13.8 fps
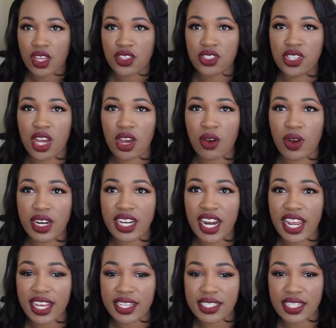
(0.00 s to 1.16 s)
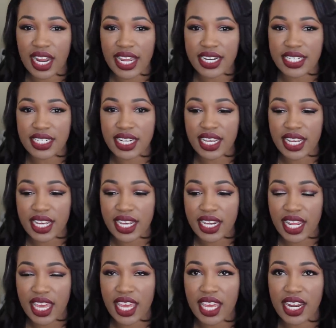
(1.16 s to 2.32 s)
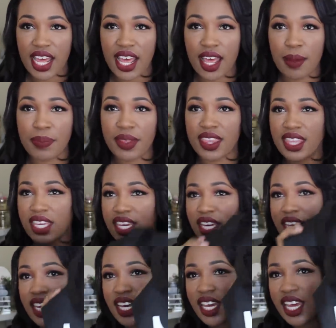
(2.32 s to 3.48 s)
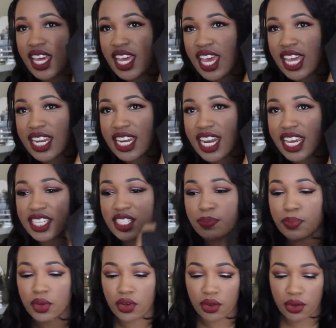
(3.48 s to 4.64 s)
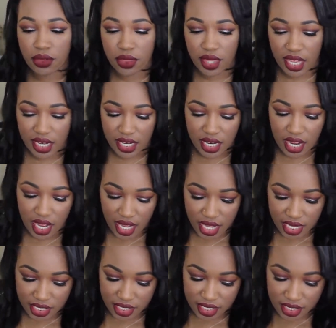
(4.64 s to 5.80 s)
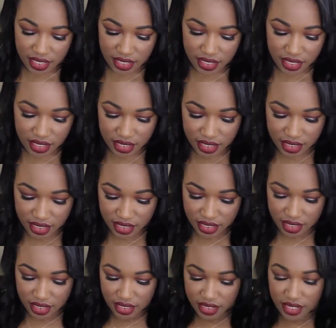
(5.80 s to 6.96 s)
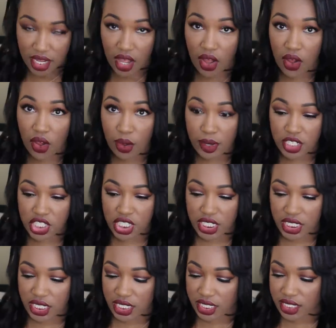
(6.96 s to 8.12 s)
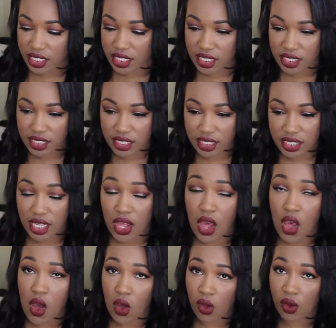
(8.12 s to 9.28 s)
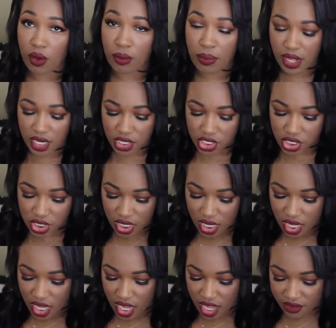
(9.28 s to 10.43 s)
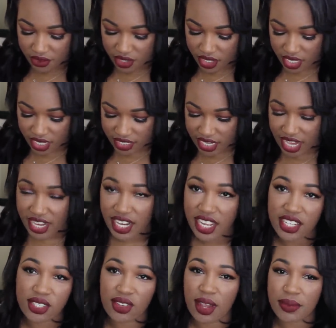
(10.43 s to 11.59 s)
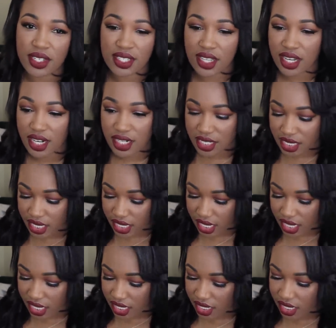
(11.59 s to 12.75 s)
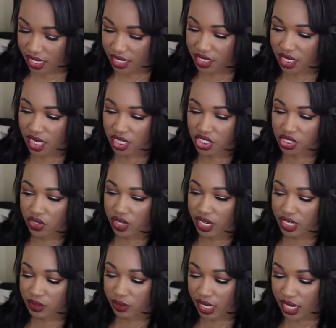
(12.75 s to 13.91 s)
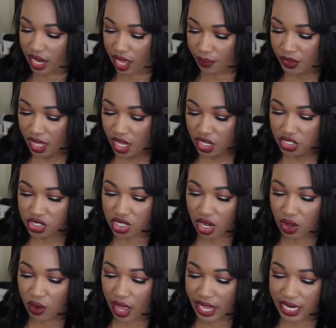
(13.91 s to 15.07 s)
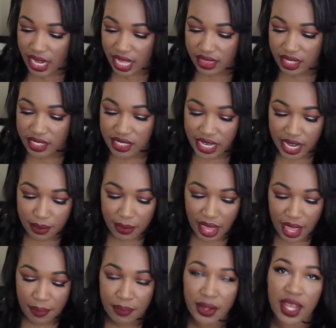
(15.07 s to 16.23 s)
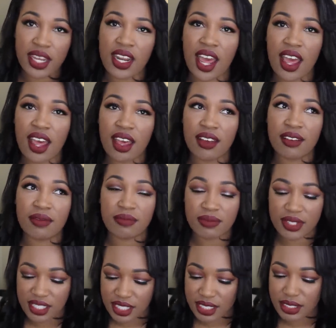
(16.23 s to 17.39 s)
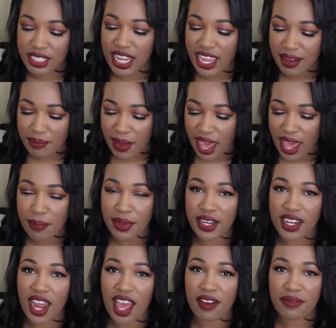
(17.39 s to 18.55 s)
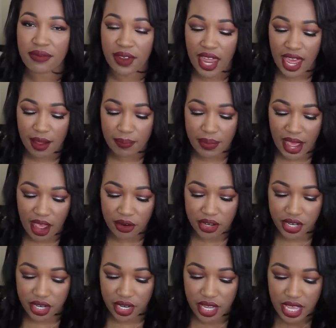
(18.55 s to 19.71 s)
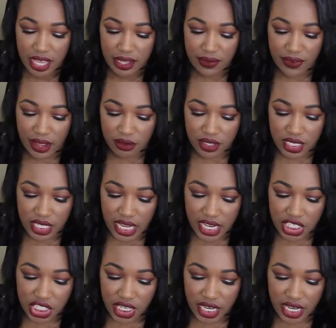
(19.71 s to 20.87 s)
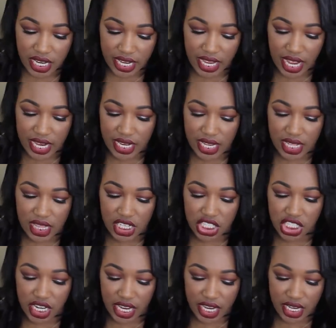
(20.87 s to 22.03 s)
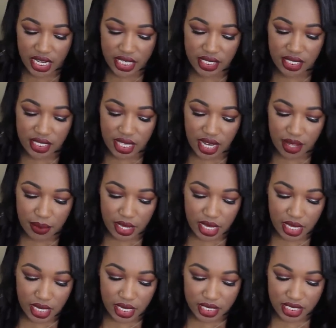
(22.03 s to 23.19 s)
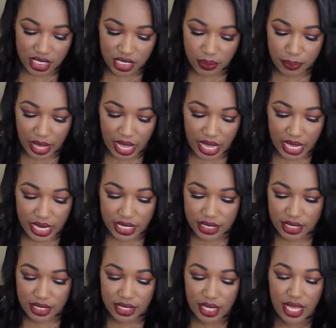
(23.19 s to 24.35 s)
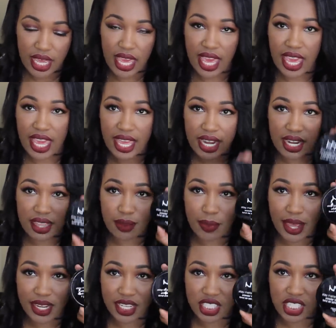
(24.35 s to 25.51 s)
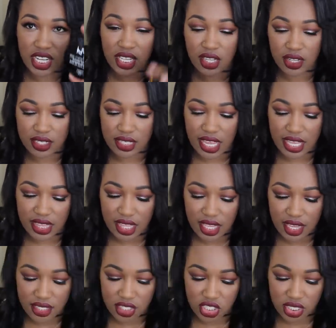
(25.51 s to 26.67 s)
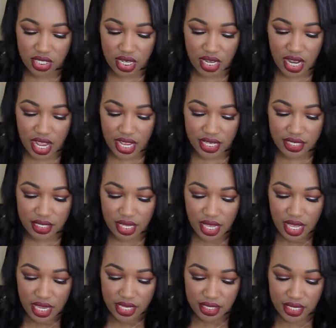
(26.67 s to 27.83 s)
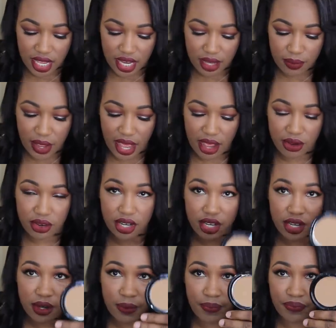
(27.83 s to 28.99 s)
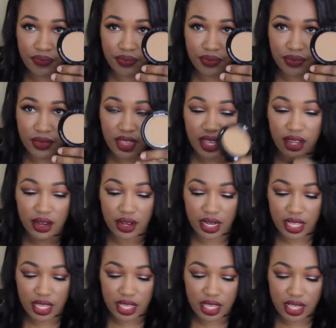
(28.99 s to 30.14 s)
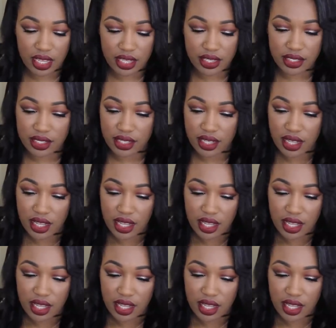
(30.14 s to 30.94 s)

So next, I did hit up the NYX booth and got a whole bunch of goodies. A whole bunch of goodies at NYX. So I'm just going to dig in and uh, show you guys what I got. So I got the Stay Matte But Not Stay Matte But Not Flat Powder Foundation. I got it in the shade Cinnamon Spice. And the packaging looks like this. Just a nice setting powder. There it is.